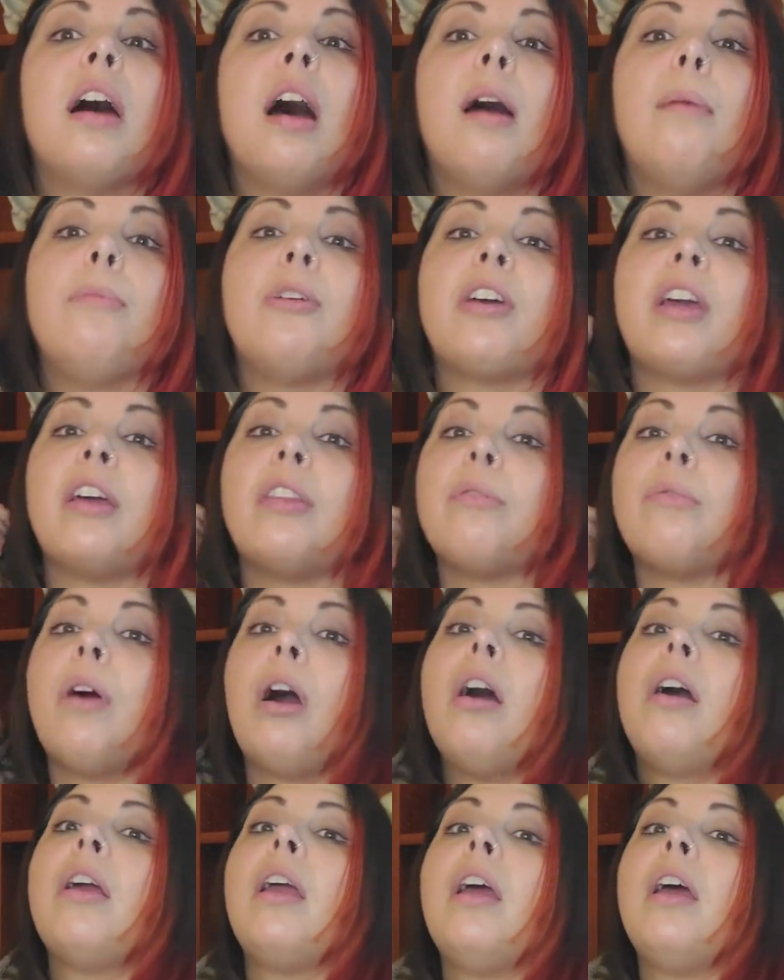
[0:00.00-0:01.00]
I'm looking at the
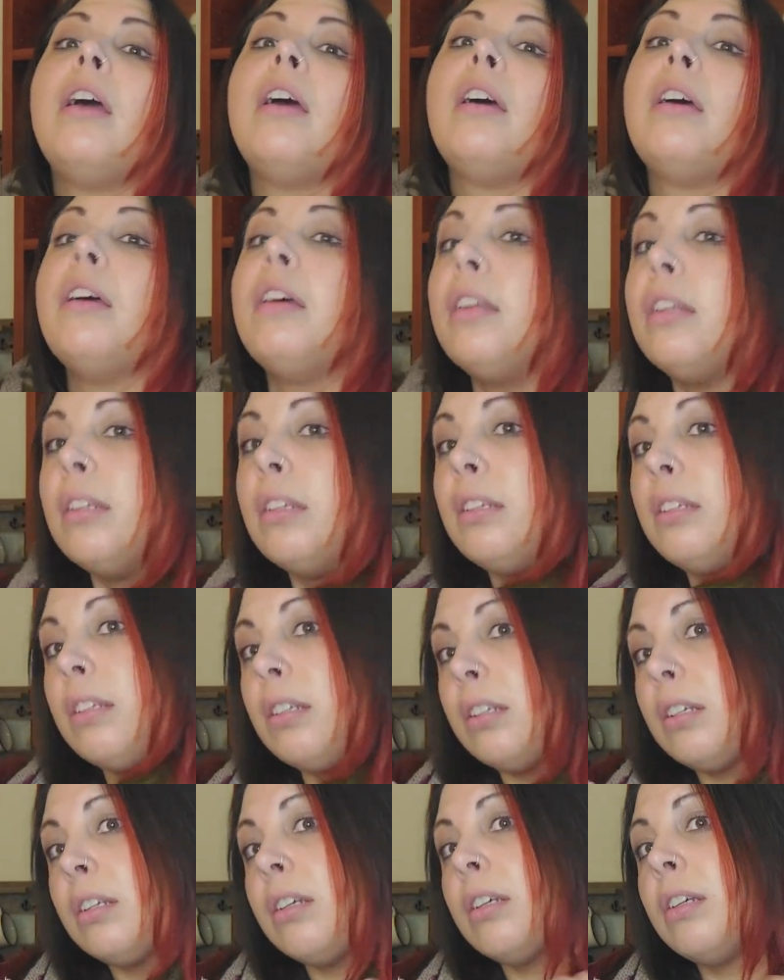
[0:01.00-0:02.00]
wrong
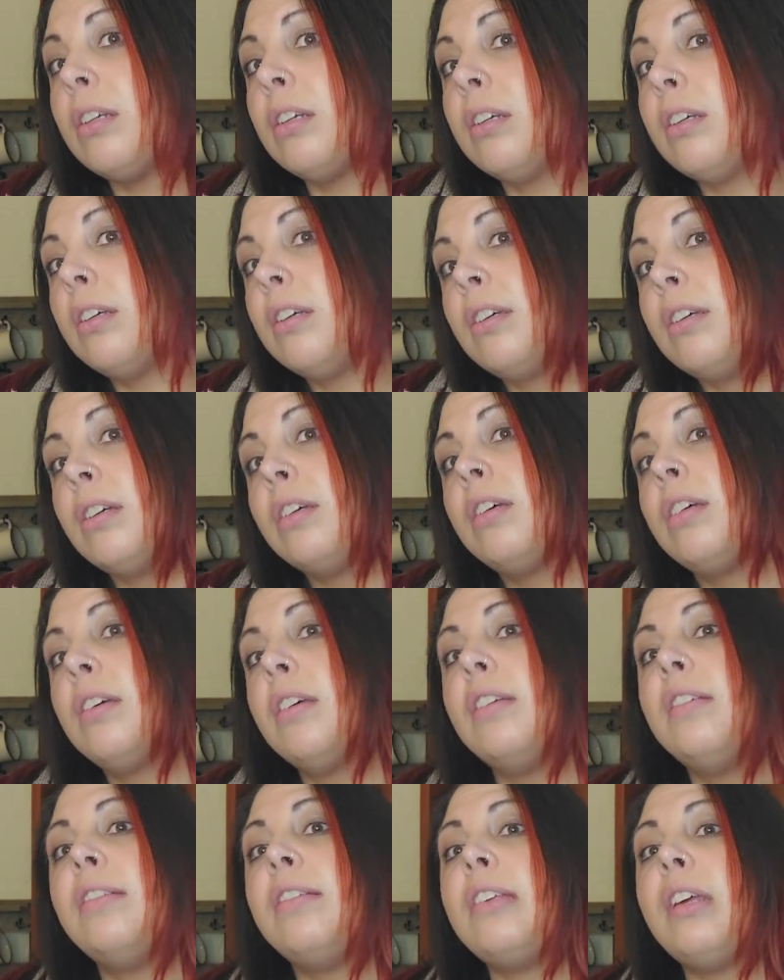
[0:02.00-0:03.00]
end.
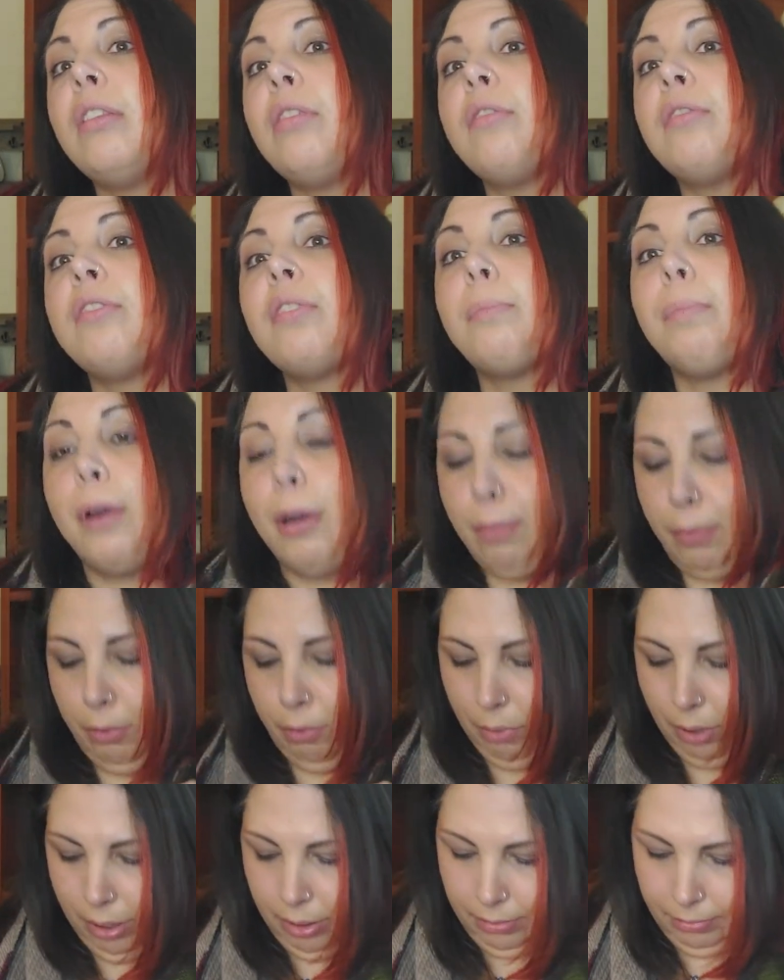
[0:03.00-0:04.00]
Seether's the purple
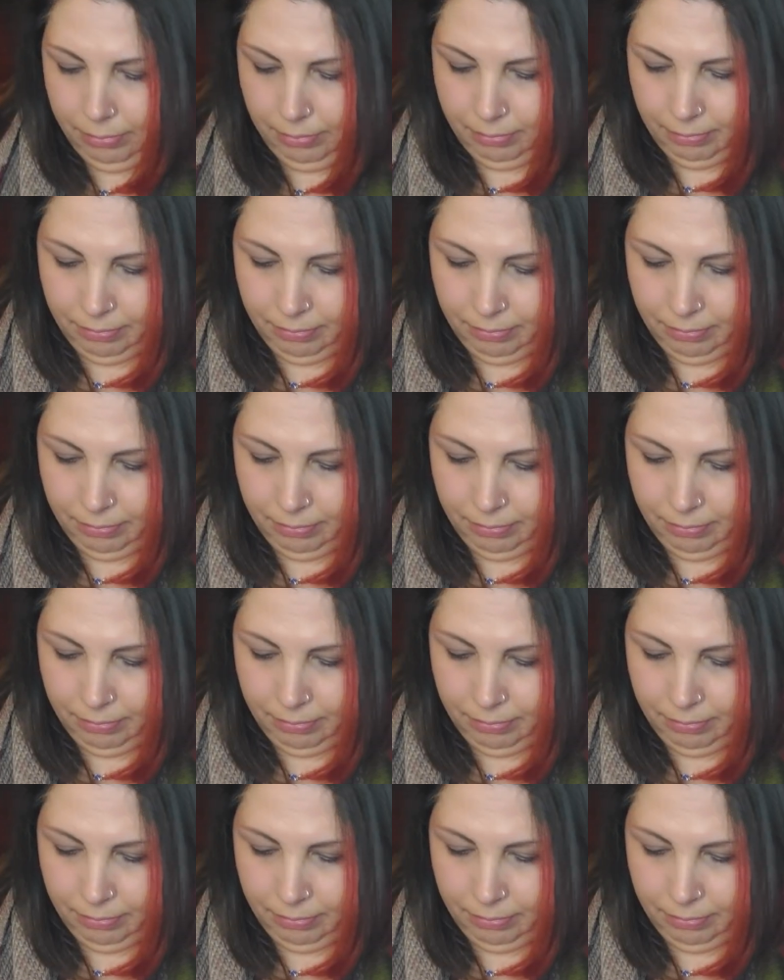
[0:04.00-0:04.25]
one.